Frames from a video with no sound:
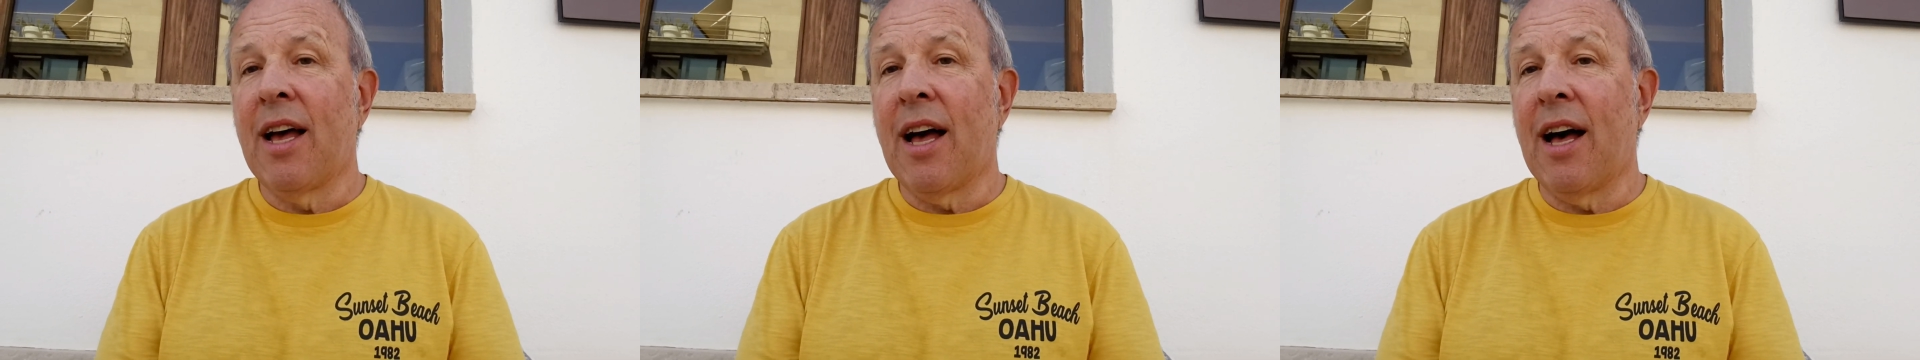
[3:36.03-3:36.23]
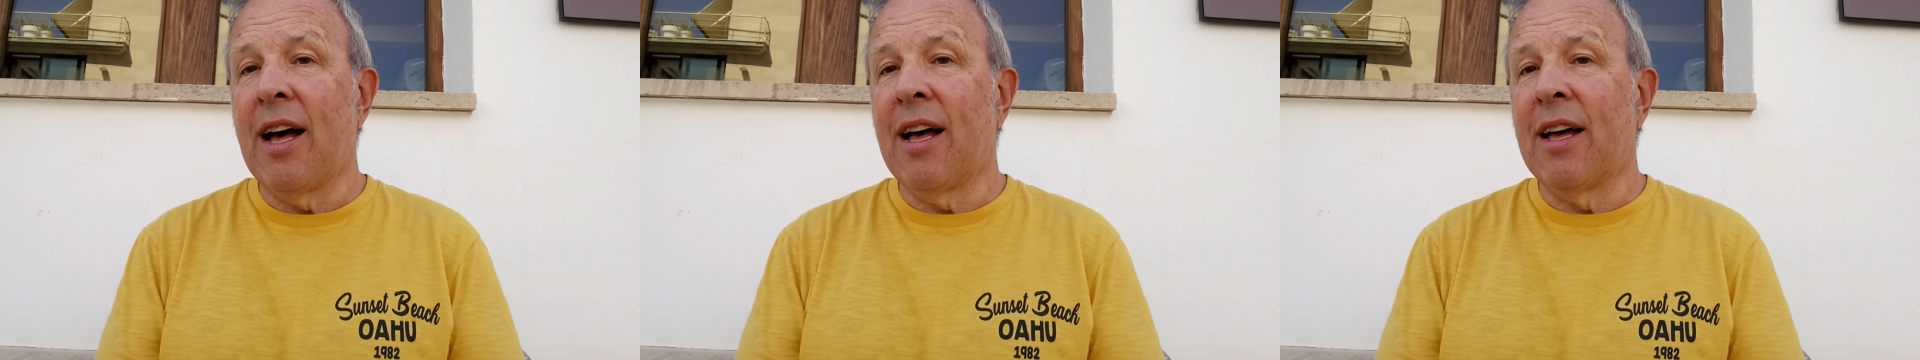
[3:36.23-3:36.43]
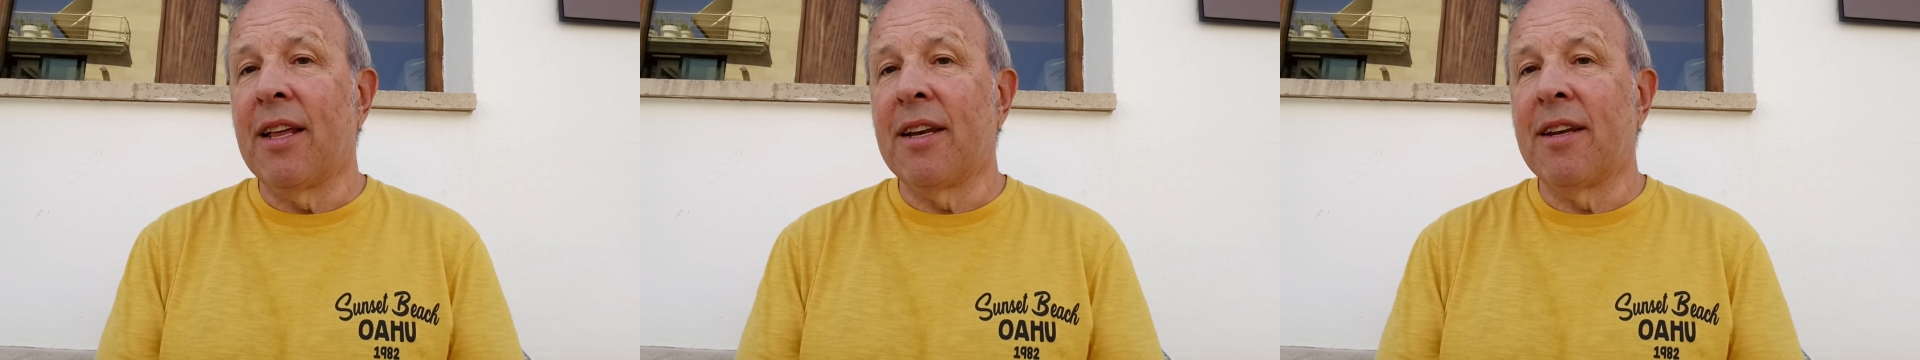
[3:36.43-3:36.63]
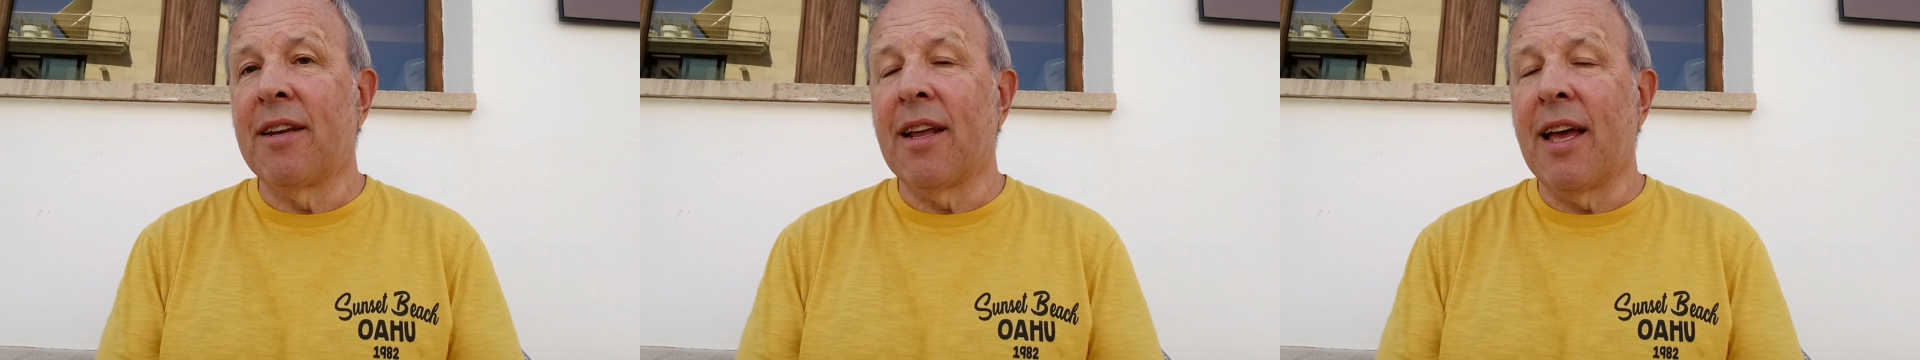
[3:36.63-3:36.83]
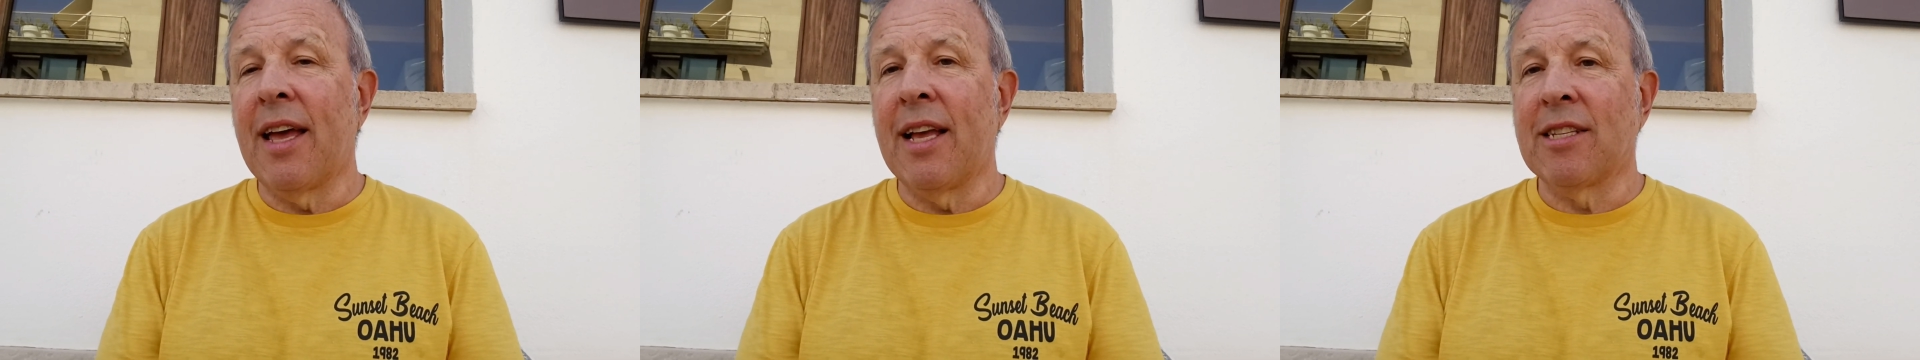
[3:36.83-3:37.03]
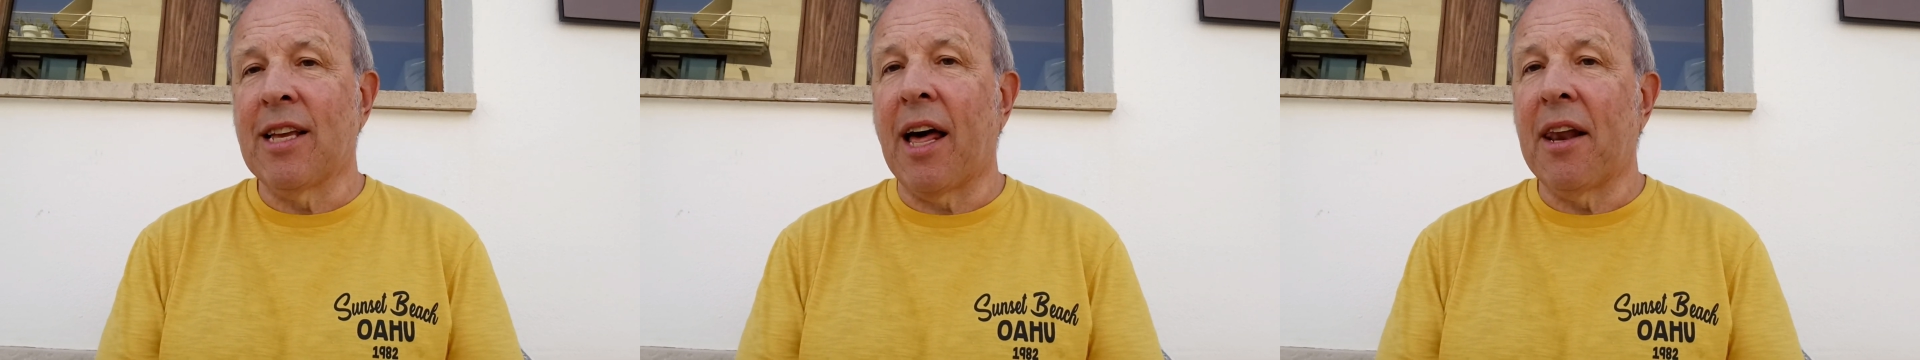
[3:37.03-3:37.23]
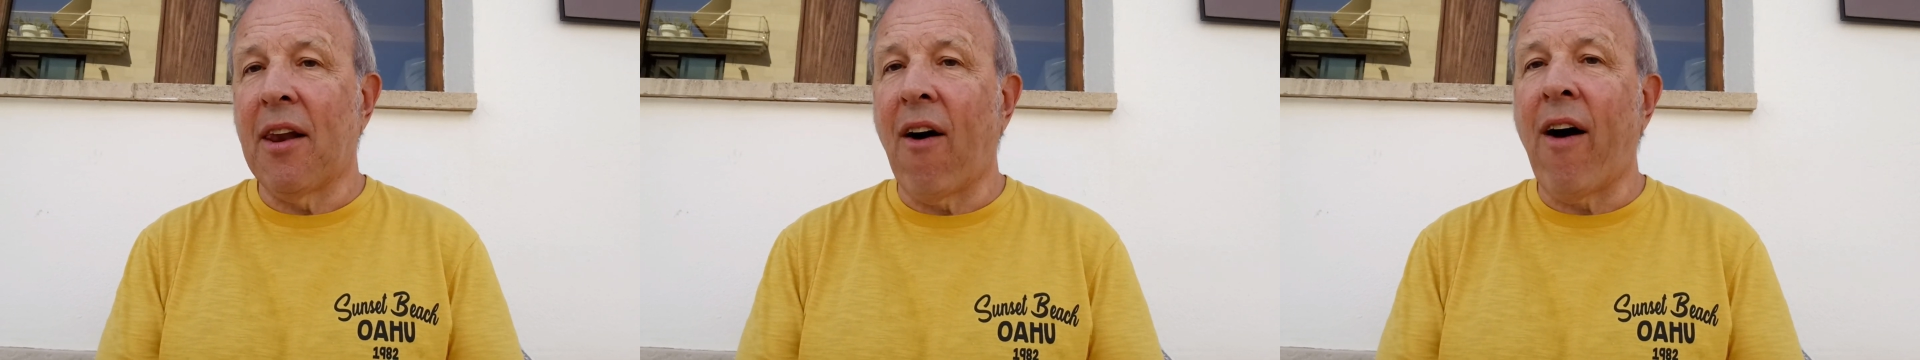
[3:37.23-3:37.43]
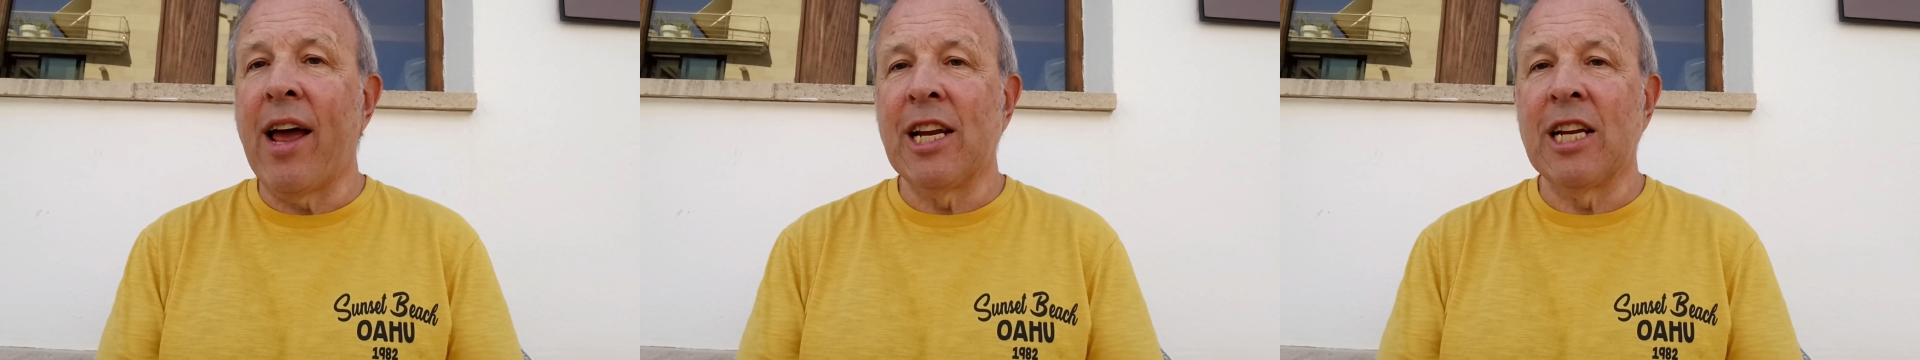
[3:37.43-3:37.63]
and it's
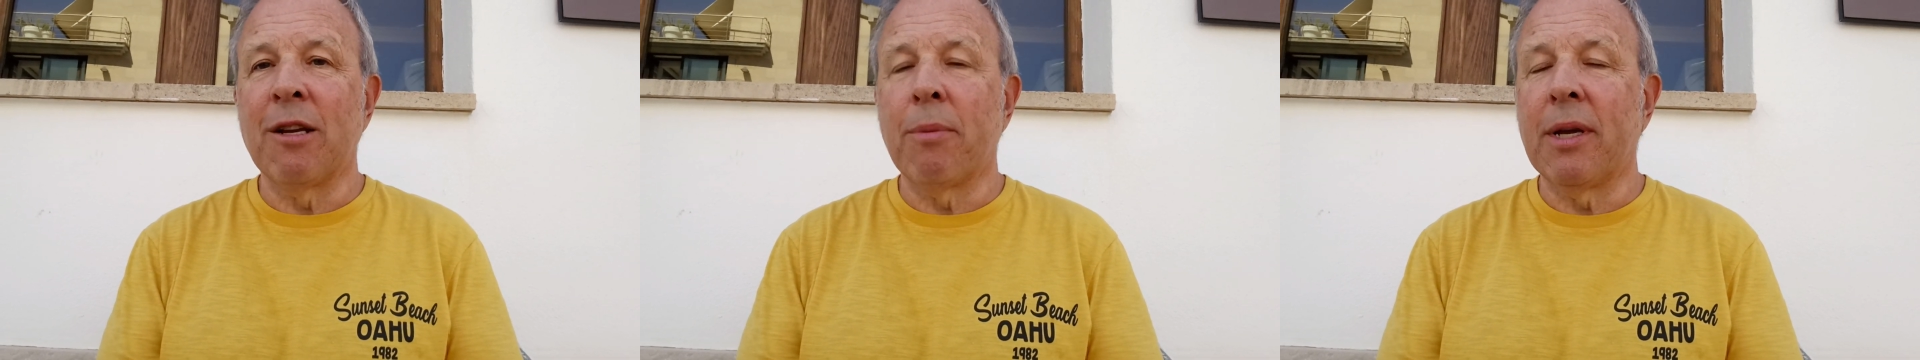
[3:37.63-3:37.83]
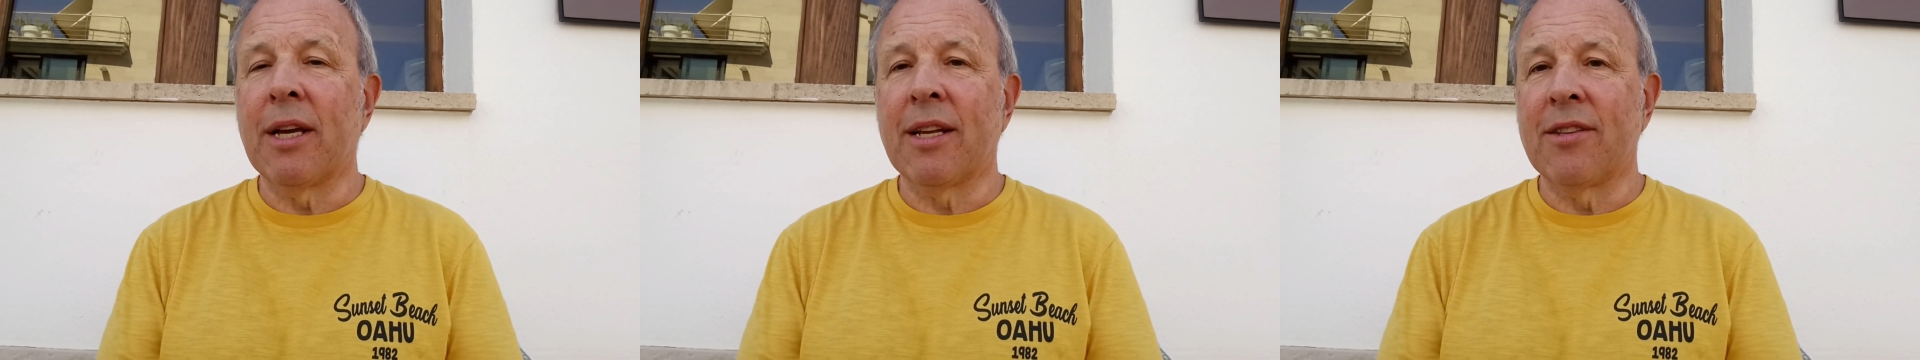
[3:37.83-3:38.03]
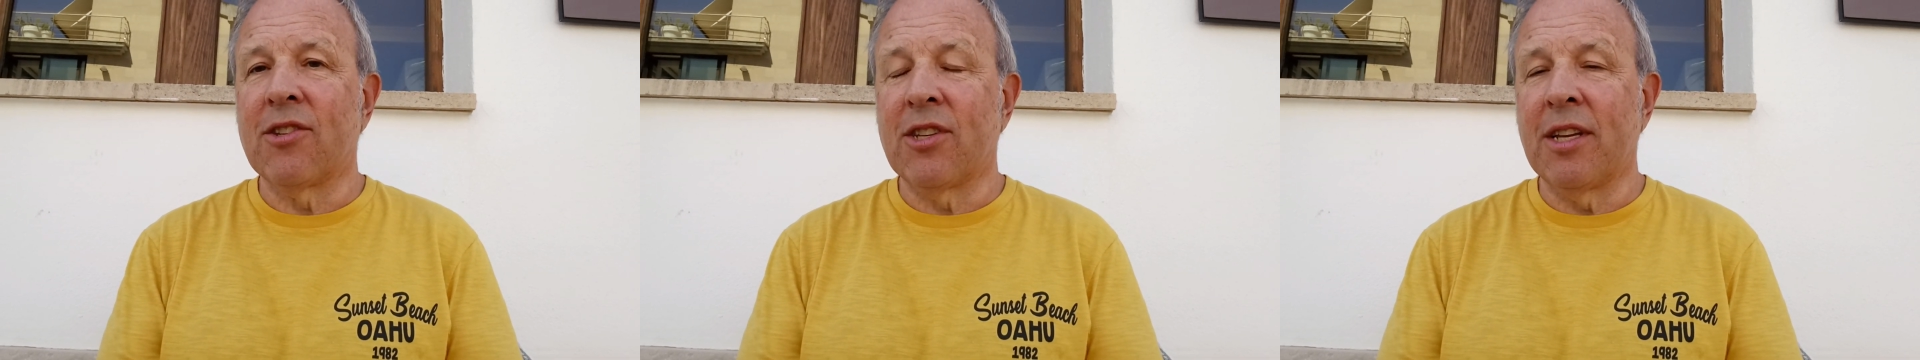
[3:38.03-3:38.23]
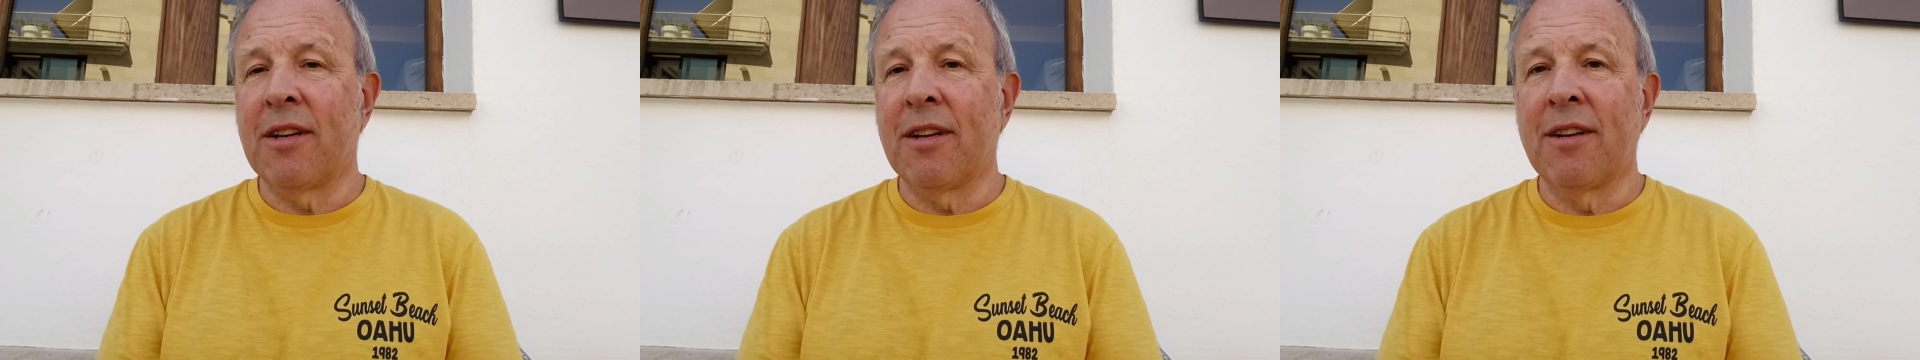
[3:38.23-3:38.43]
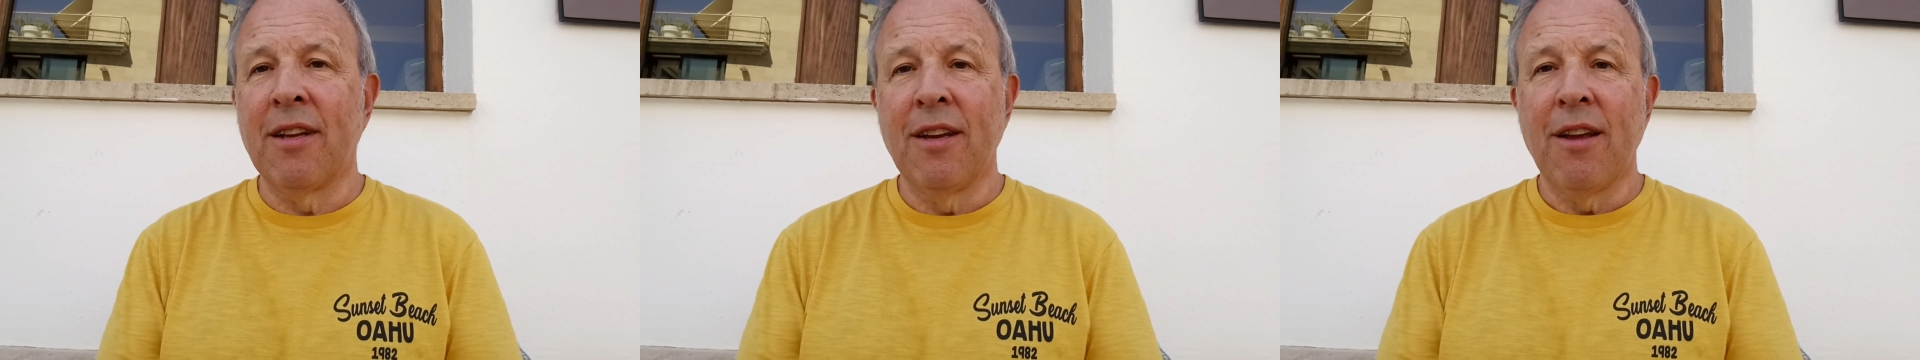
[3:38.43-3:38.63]
unlikely to be considered